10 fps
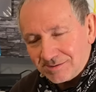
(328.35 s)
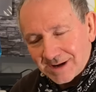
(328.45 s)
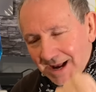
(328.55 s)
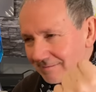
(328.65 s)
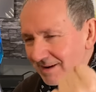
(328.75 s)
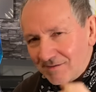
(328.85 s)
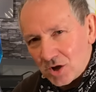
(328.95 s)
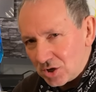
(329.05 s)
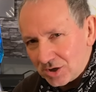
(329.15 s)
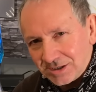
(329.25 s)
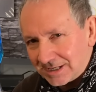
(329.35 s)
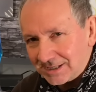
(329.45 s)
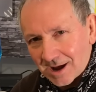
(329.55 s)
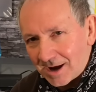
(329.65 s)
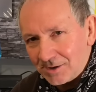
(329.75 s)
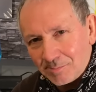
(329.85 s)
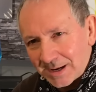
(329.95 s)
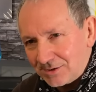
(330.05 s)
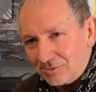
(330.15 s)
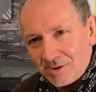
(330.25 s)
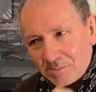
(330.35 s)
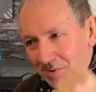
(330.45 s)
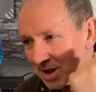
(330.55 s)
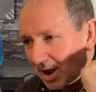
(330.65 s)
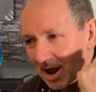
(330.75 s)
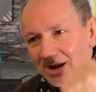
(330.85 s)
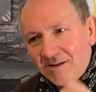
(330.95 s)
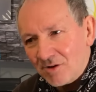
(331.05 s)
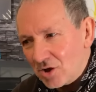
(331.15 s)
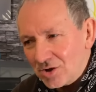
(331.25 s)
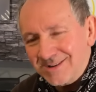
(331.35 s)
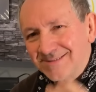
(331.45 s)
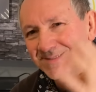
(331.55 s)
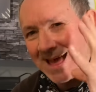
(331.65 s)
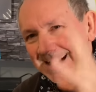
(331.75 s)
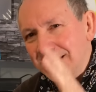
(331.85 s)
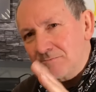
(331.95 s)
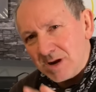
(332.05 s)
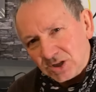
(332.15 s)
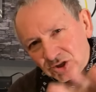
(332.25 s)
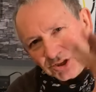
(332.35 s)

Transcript: I've never heard this kind of bass grip. I never heard of that much